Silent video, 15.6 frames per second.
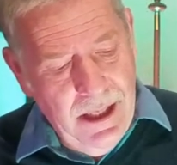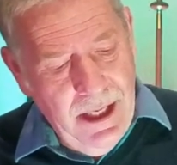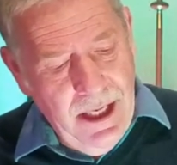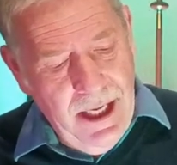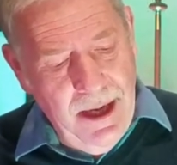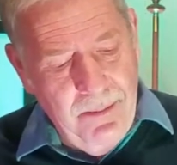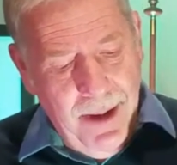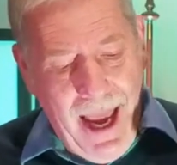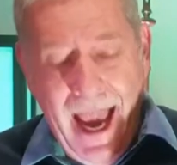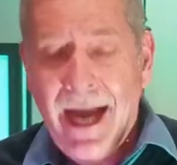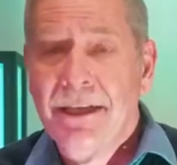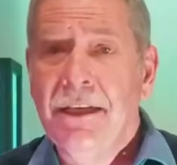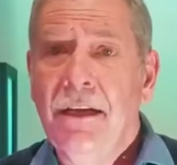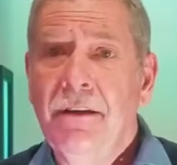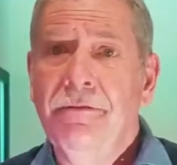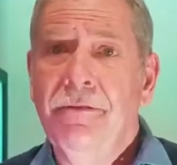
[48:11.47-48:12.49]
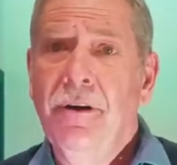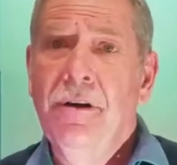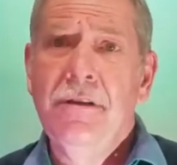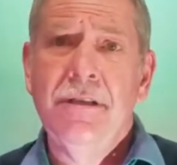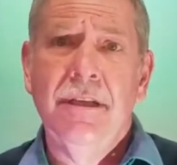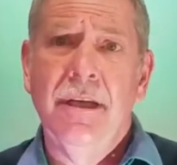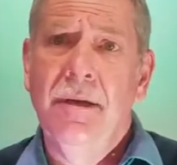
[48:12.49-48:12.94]
Him acting
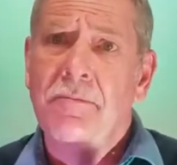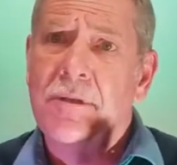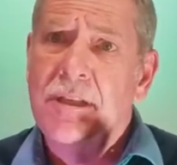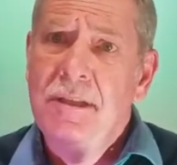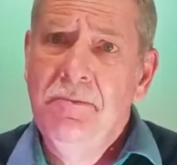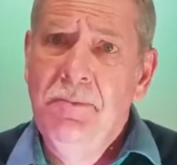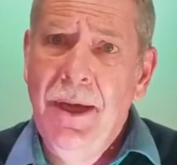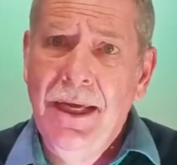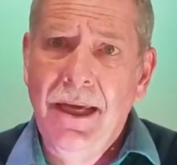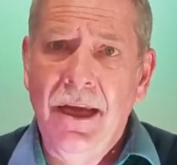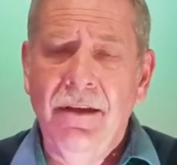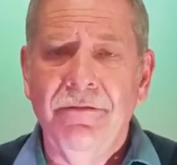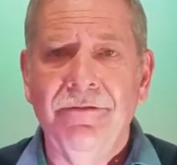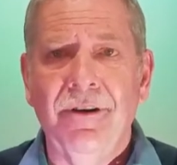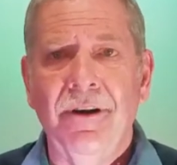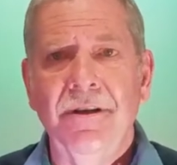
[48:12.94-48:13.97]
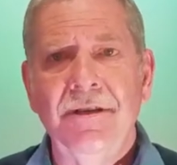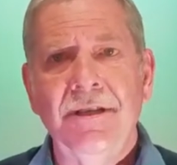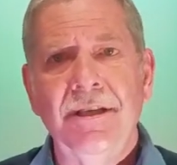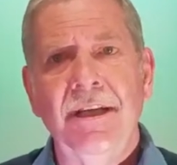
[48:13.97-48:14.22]
first, him speaking first,